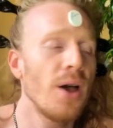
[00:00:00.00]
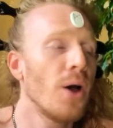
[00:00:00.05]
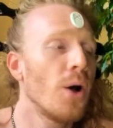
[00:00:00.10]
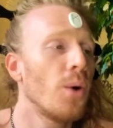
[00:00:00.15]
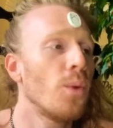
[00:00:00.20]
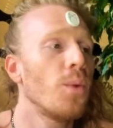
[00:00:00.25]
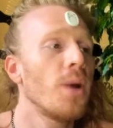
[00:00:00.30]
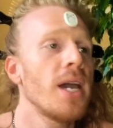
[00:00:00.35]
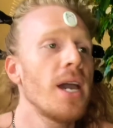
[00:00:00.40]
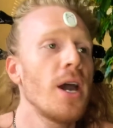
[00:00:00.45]

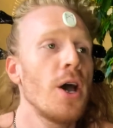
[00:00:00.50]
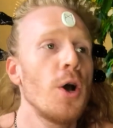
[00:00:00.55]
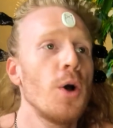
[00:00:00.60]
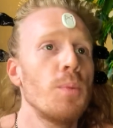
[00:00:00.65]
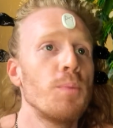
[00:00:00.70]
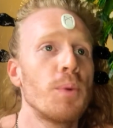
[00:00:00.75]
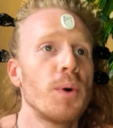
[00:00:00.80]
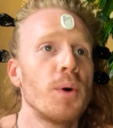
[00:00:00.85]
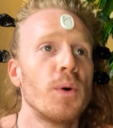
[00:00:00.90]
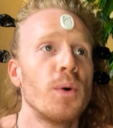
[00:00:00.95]
We
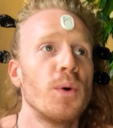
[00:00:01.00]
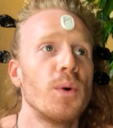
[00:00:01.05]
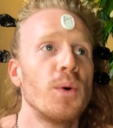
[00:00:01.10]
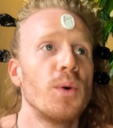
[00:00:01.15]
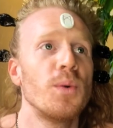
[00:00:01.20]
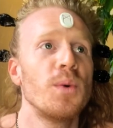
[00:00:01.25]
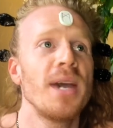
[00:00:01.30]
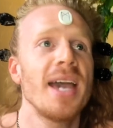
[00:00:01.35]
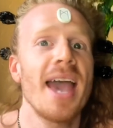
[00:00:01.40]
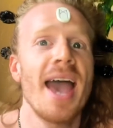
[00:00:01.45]
hope
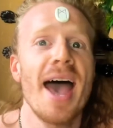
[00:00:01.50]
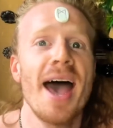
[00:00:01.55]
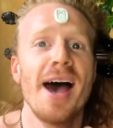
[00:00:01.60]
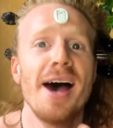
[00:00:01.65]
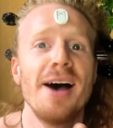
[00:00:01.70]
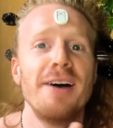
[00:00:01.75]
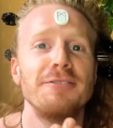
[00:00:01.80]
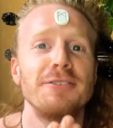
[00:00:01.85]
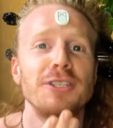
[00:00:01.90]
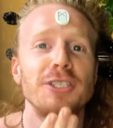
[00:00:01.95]
we
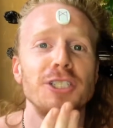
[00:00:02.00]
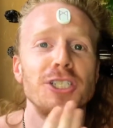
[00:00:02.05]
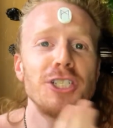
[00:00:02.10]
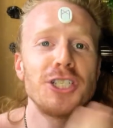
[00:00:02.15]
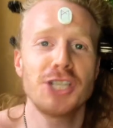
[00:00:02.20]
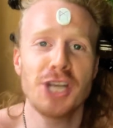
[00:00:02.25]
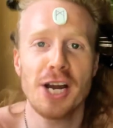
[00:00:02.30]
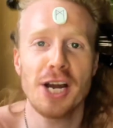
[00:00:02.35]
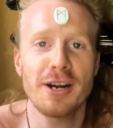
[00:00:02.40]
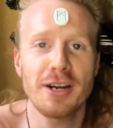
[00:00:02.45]
have
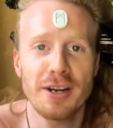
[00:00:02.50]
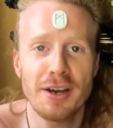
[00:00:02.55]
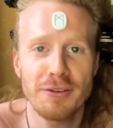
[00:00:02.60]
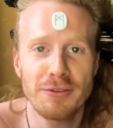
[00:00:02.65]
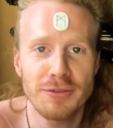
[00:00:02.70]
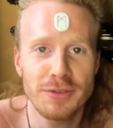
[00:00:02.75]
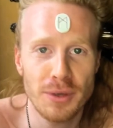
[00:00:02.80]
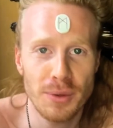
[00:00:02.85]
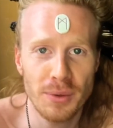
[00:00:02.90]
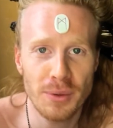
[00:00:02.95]
shared a
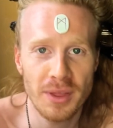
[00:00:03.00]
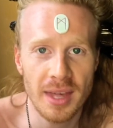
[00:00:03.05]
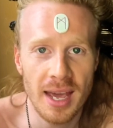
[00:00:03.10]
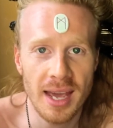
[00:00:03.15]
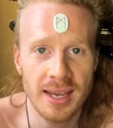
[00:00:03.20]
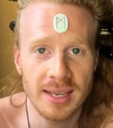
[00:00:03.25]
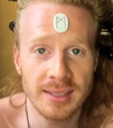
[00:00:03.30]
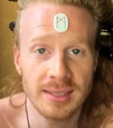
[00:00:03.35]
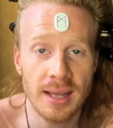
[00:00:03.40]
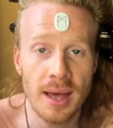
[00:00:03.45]
few
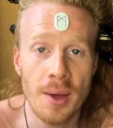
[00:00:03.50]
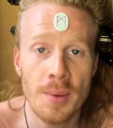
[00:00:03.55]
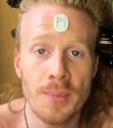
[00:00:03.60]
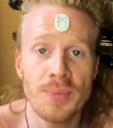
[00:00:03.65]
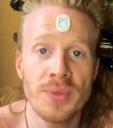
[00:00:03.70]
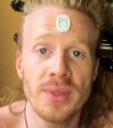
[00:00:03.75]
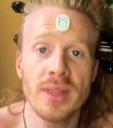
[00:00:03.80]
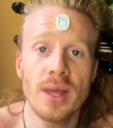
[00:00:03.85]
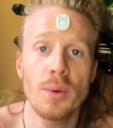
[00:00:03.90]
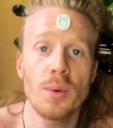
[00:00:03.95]
things
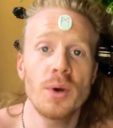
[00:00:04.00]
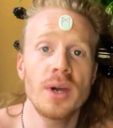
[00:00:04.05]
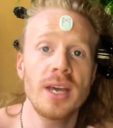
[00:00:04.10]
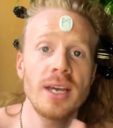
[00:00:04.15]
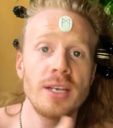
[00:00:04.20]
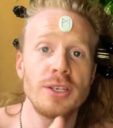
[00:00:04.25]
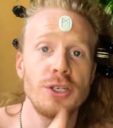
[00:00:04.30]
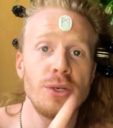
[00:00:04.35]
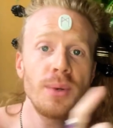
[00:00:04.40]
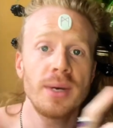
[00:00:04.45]
that will
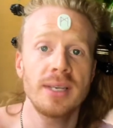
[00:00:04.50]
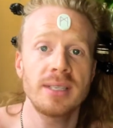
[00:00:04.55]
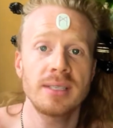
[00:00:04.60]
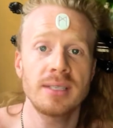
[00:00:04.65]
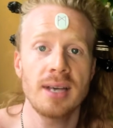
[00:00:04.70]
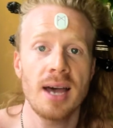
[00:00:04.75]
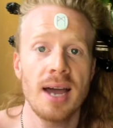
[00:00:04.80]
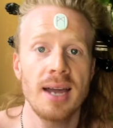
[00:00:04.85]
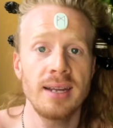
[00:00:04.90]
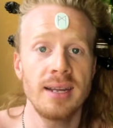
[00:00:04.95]
get you
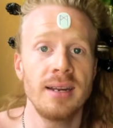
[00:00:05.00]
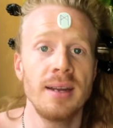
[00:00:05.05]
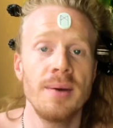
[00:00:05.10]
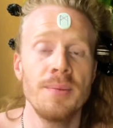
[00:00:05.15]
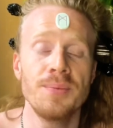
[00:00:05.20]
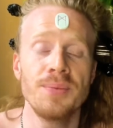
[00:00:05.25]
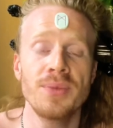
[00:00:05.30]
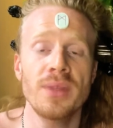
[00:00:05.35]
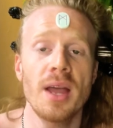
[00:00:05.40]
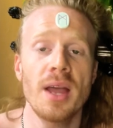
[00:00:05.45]
excited
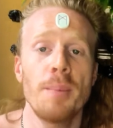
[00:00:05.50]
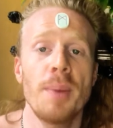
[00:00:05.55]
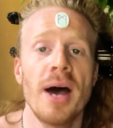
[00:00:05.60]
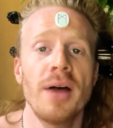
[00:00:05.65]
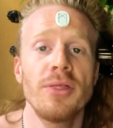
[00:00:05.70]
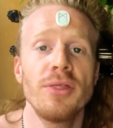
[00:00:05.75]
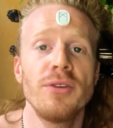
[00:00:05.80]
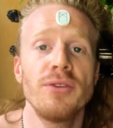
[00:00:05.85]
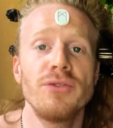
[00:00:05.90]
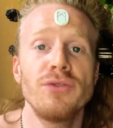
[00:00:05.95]

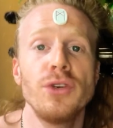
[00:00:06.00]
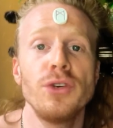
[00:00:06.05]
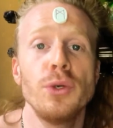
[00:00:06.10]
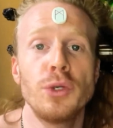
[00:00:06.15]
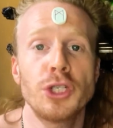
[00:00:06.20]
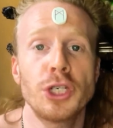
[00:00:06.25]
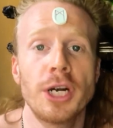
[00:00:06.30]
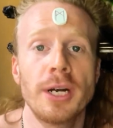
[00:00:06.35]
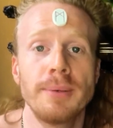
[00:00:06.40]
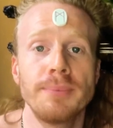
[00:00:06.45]
about the
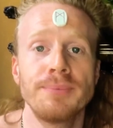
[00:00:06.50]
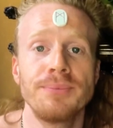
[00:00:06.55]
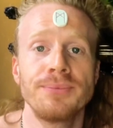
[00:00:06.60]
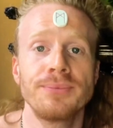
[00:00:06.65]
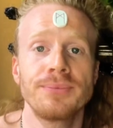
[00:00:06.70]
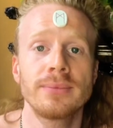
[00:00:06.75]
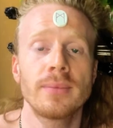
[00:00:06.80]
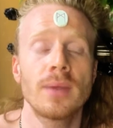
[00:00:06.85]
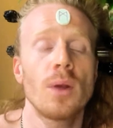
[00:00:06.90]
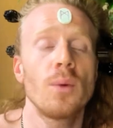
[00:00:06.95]
future.
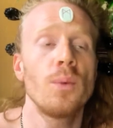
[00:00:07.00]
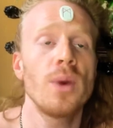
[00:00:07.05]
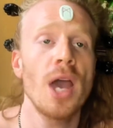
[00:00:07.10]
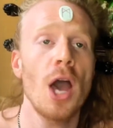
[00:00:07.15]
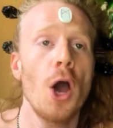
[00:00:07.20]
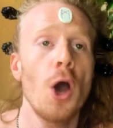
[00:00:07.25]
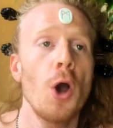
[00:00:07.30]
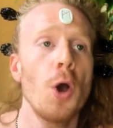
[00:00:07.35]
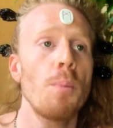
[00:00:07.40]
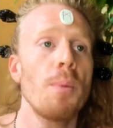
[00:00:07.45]
We
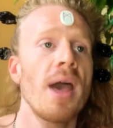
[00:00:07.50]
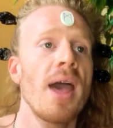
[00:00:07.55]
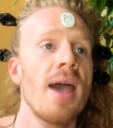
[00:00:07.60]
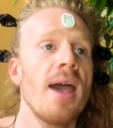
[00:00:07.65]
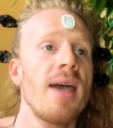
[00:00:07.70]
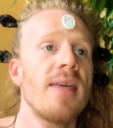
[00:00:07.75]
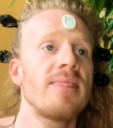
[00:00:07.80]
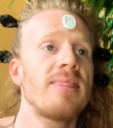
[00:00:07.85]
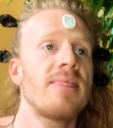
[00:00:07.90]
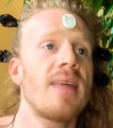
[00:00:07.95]
hope
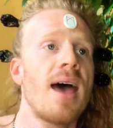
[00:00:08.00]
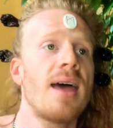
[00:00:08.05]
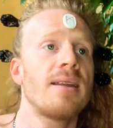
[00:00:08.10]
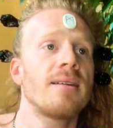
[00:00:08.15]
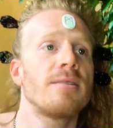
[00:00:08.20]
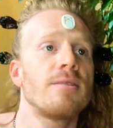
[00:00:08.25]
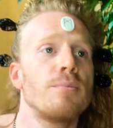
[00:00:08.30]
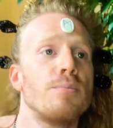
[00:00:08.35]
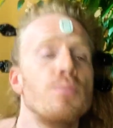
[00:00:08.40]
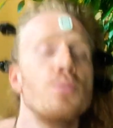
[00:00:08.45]
that
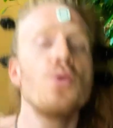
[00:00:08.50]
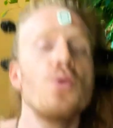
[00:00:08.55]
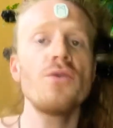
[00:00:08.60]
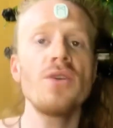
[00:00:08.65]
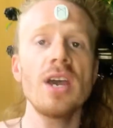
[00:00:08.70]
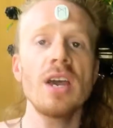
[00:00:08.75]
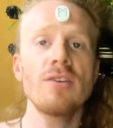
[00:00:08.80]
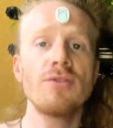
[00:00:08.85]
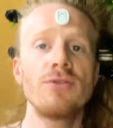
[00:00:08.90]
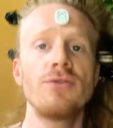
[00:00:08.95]

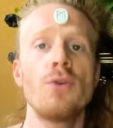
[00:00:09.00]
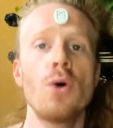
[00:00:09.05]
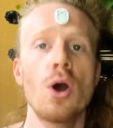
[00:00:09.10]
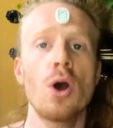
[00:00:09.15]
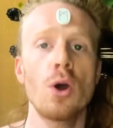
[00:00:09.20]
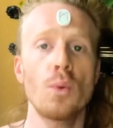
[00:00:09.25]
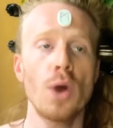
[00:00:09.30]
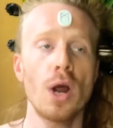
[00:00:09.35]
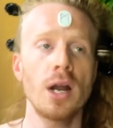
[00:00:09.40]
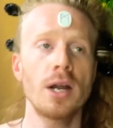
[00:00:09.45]
moving
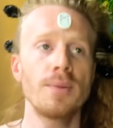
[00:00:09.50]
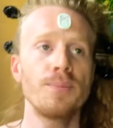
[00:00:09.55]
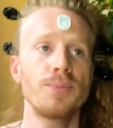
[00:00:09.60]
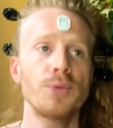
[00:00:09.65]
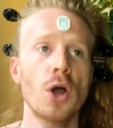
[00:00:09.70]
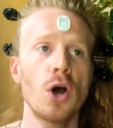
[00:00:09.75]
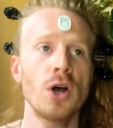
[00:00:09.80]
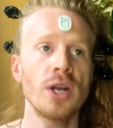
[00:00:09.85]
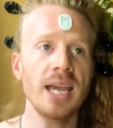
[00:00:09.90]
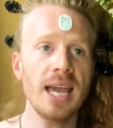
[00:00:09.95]
forward
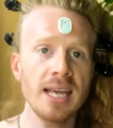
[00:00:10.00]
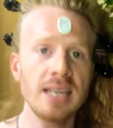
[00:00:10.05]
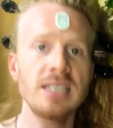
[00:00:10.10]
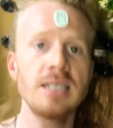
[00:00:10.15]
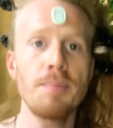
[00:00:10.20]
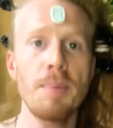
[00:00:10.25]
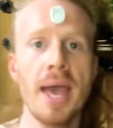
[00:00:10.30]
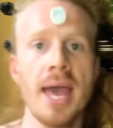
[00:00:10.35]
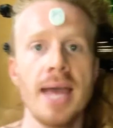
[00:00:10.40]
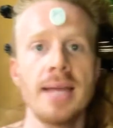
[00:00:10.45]
on
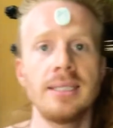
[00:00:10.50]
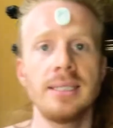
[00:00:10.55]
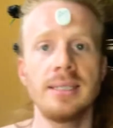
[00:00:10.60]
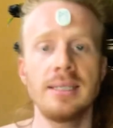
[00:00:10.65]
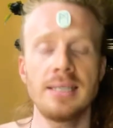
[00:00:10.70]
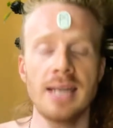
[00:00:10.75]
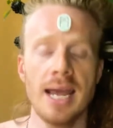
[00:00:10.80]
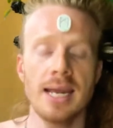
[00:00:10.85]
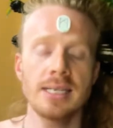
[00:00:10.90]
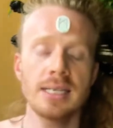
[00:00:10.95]
Independence
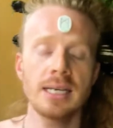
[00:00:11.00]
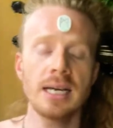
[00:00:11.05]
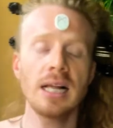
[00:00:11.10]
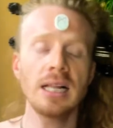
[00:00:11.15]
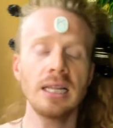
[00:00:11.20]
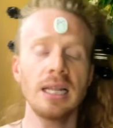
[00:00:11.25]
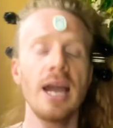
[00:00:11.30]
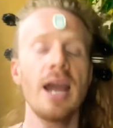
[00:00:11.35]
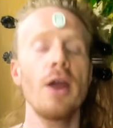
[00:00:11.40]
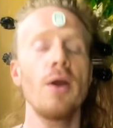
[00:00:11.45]
Day,
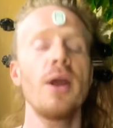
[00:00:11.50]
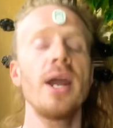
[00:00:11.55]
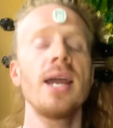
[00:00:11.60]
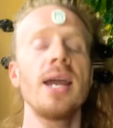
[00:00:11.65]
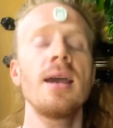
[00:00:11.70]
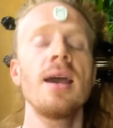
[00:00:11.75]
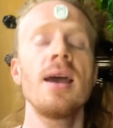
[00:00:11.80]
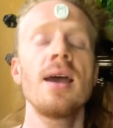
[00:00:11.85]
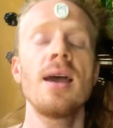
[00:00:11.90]
declaring